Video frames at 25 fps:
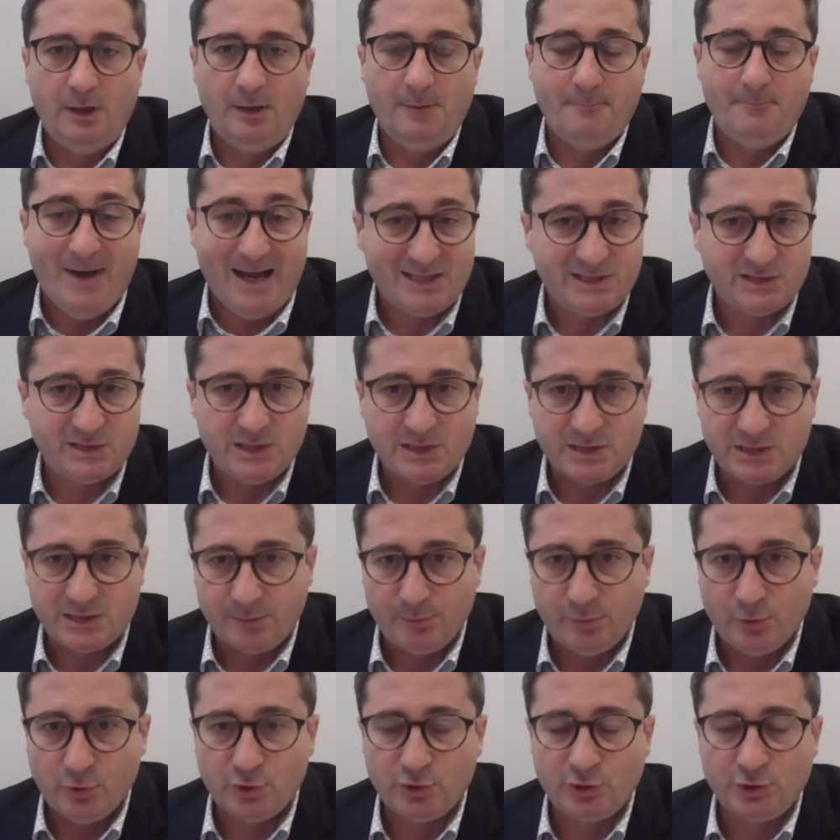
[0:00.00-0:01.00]
mass
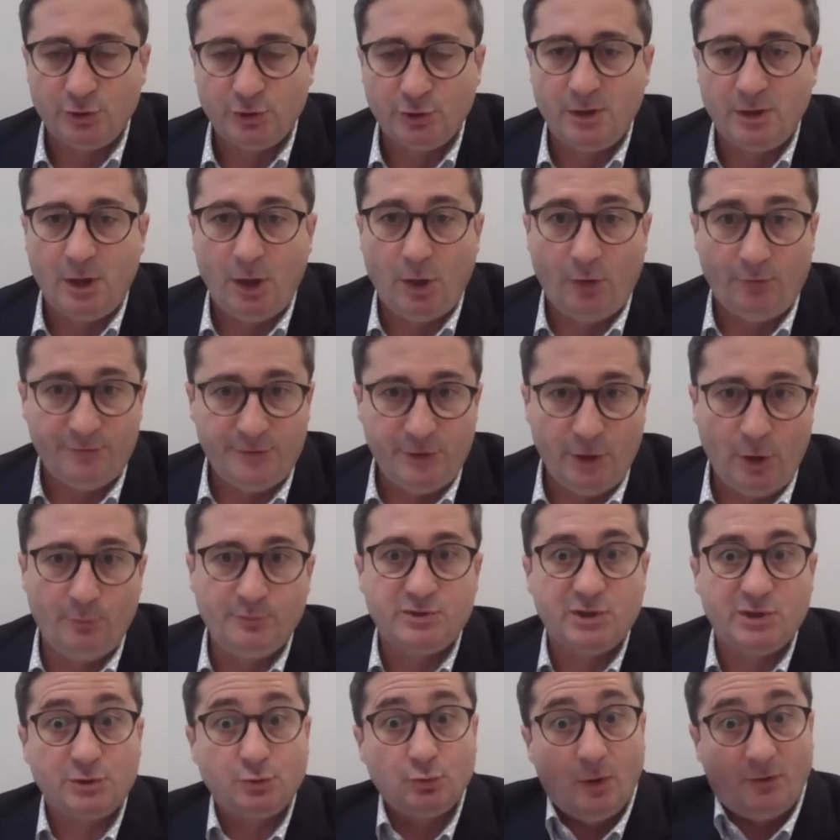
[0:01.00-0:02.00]
distribution of the
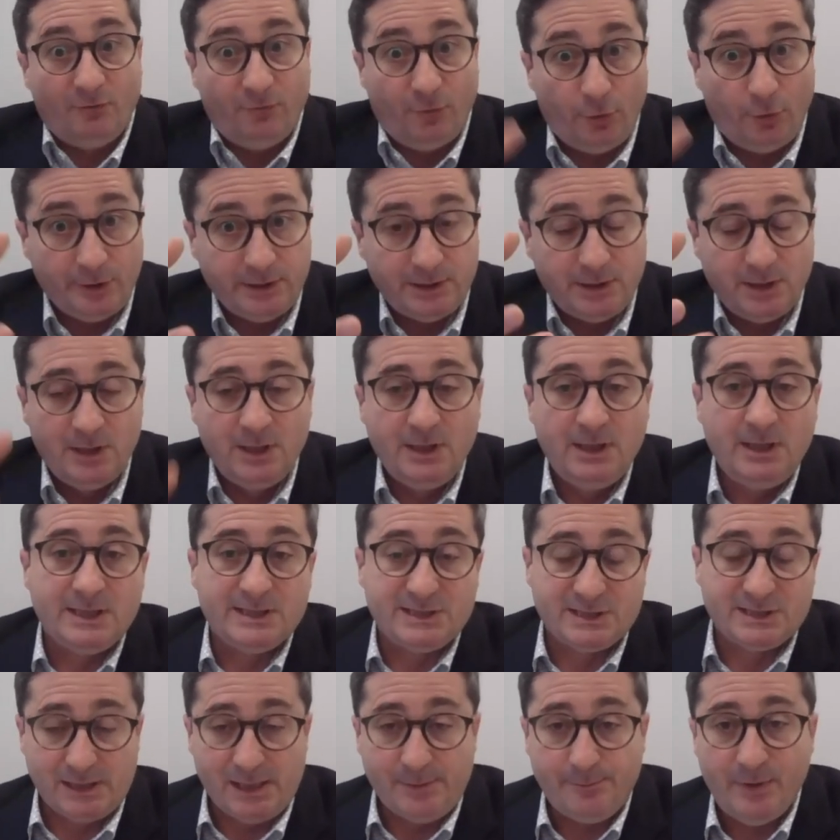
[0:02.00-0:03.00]
object to avoid
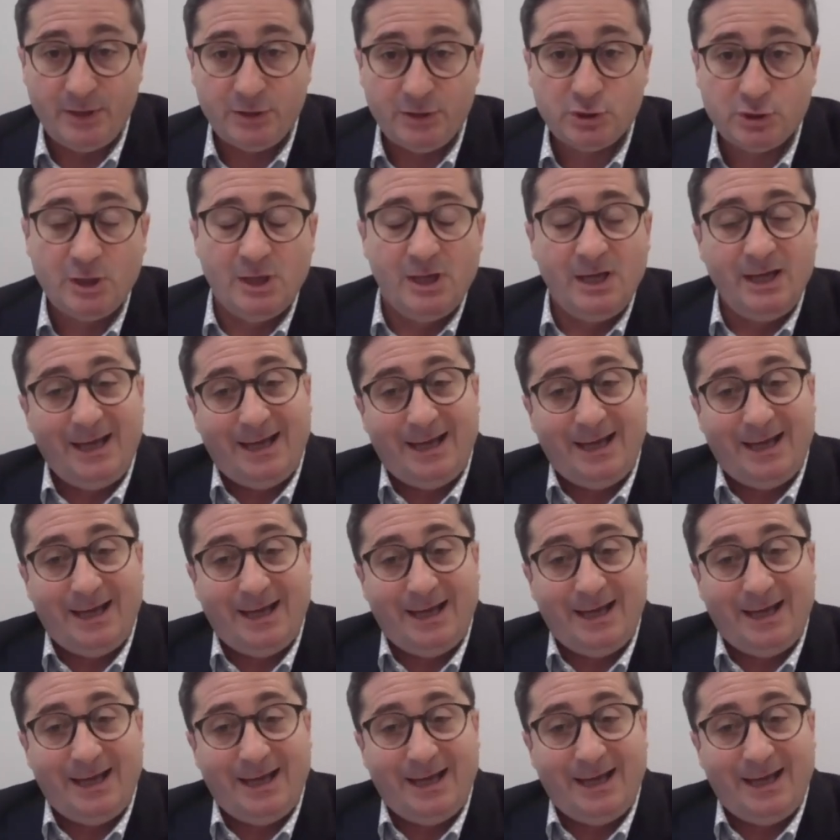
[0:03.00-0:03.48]
slippage.